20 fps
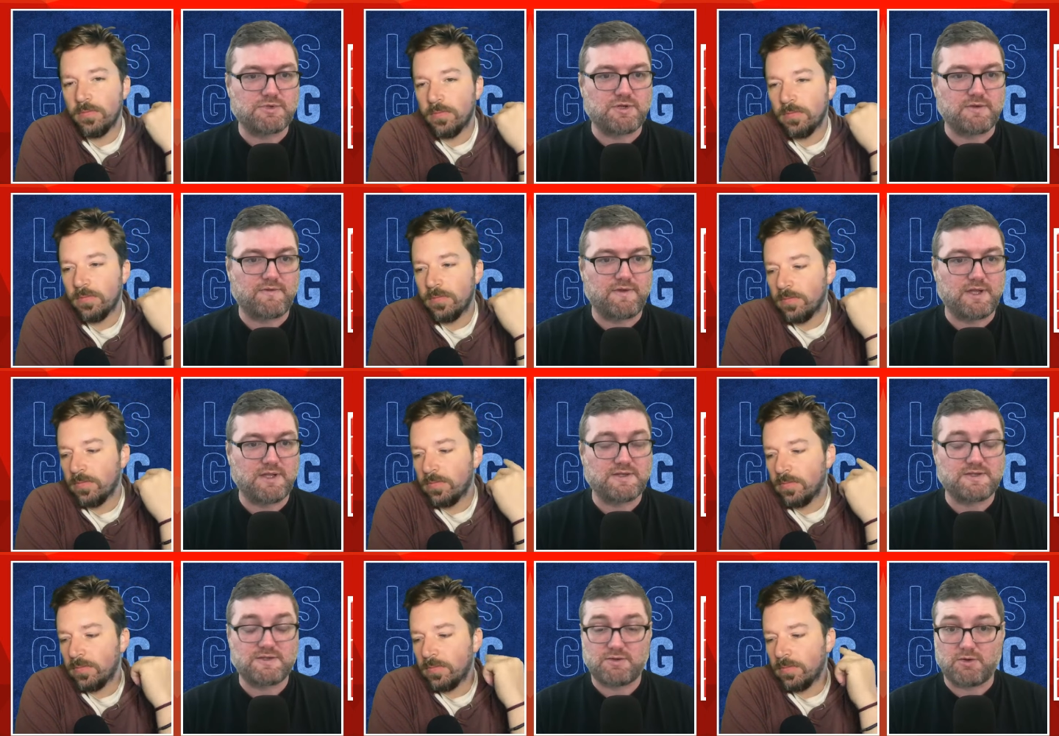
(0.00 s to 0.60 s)
Speaker 1: of
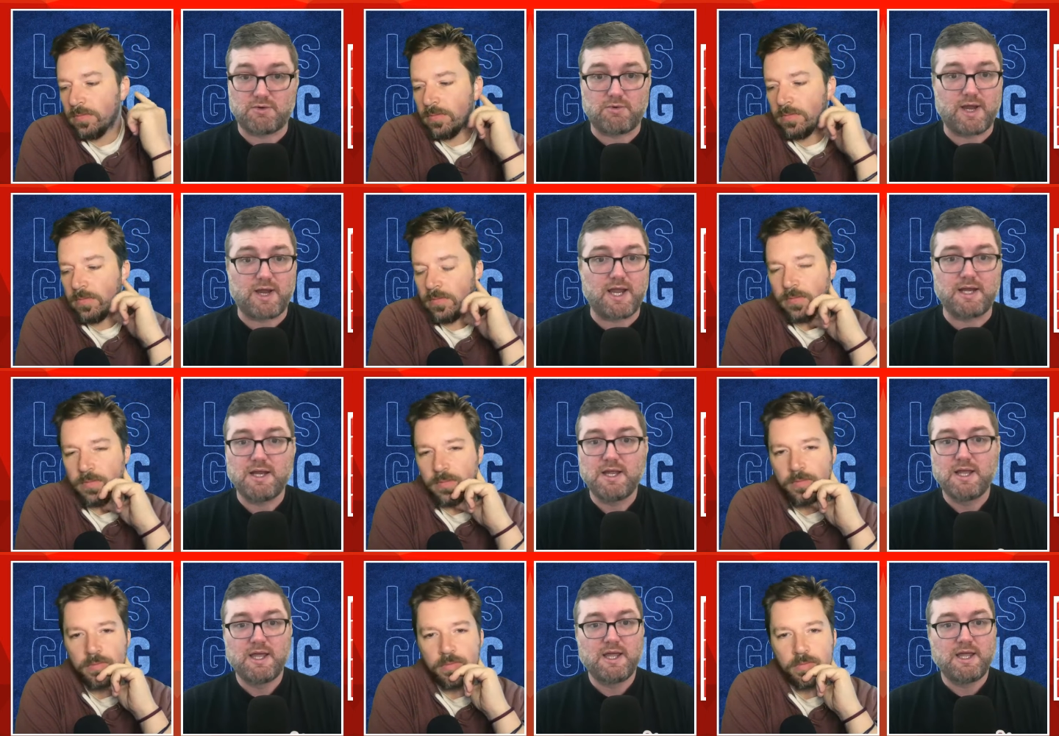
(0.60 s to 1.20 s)
his grade,
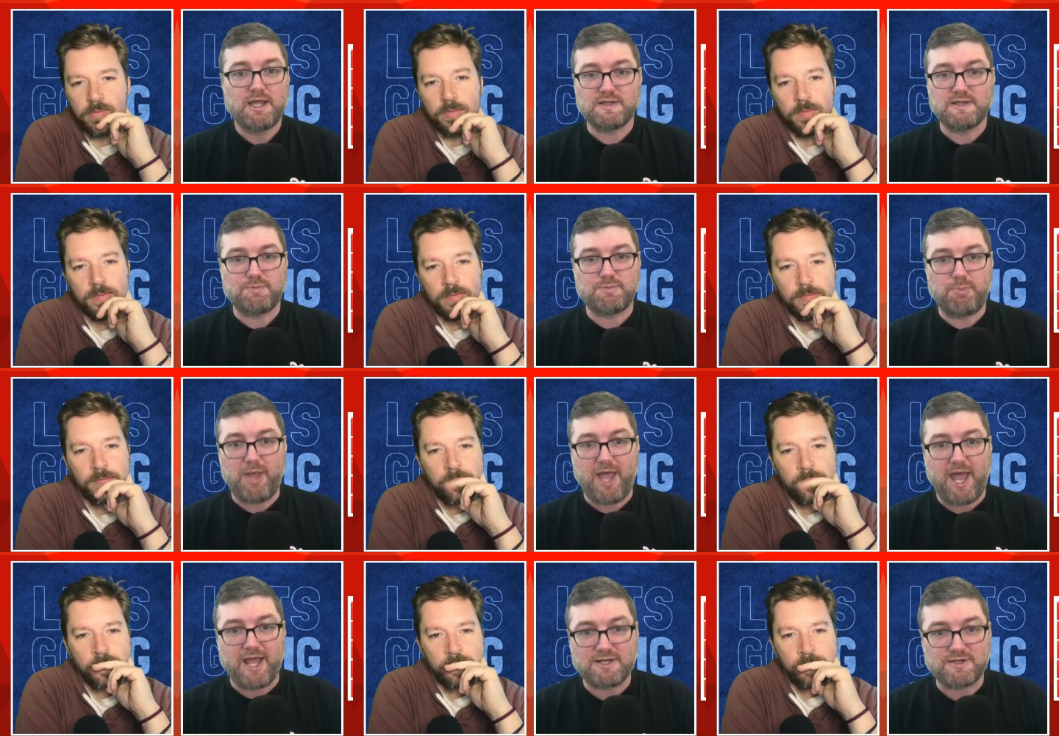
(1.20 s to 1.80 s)
his
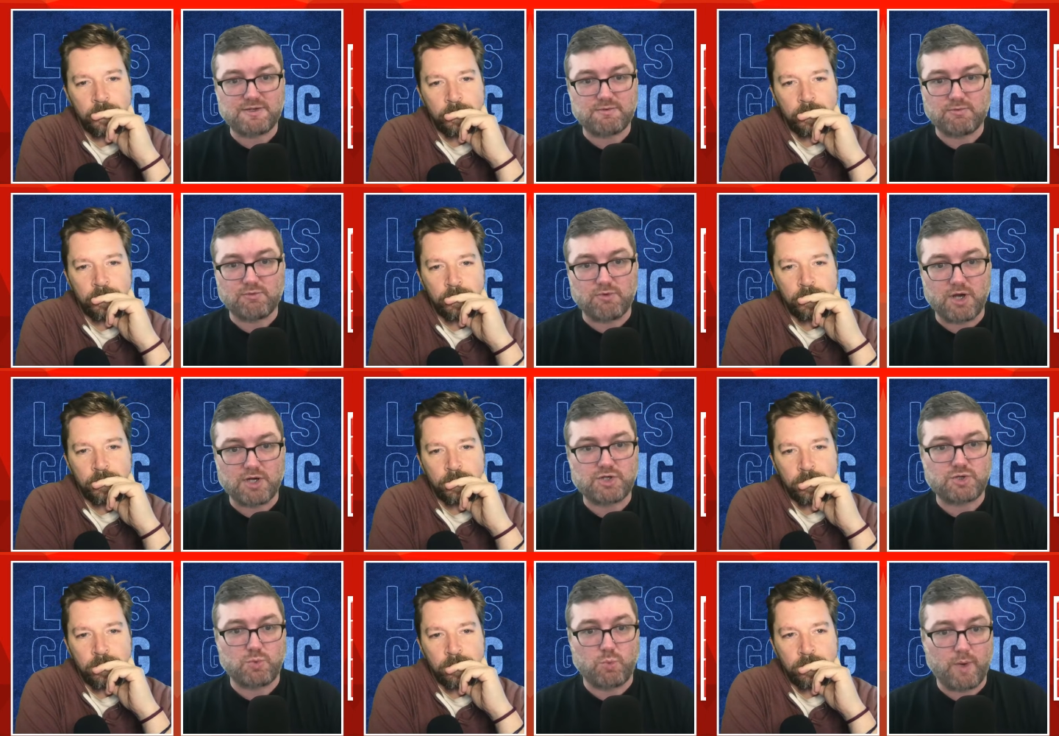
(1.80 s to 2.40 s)
pass
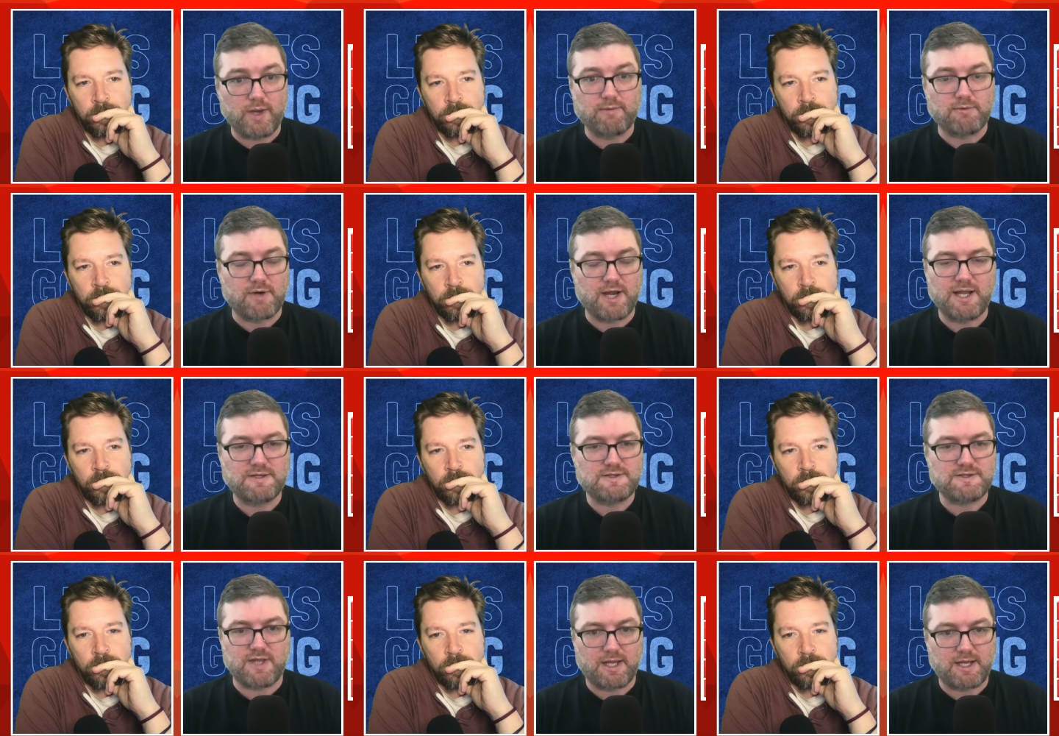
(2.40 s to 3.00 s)
rush win
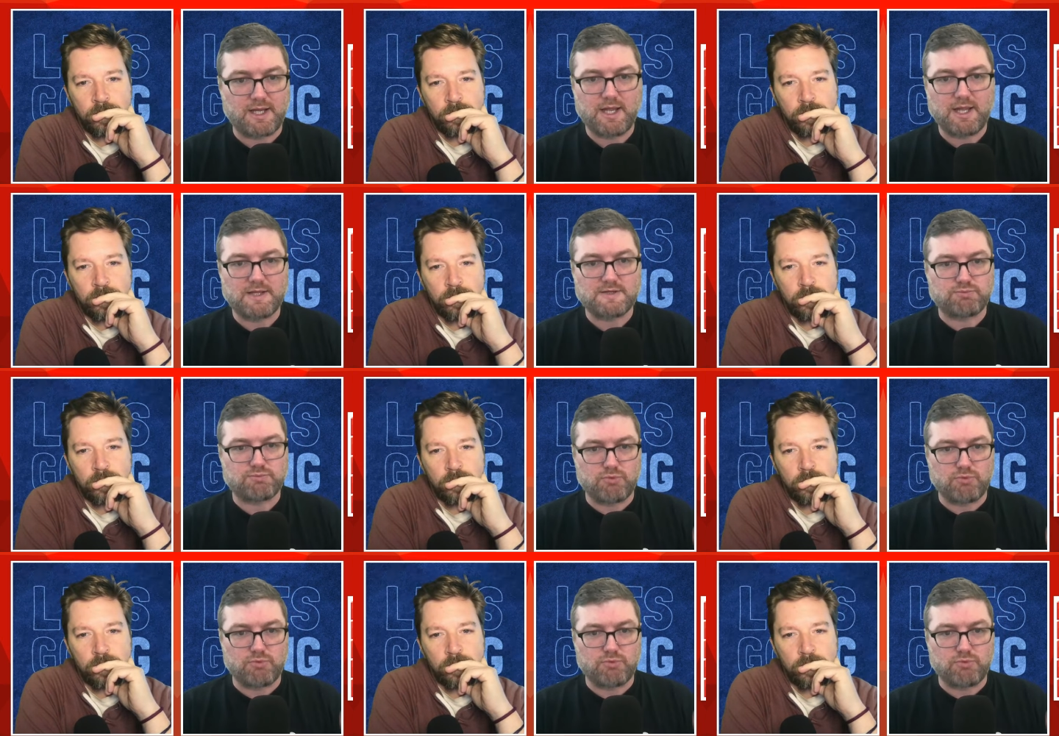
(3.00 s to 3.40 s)
rates, like his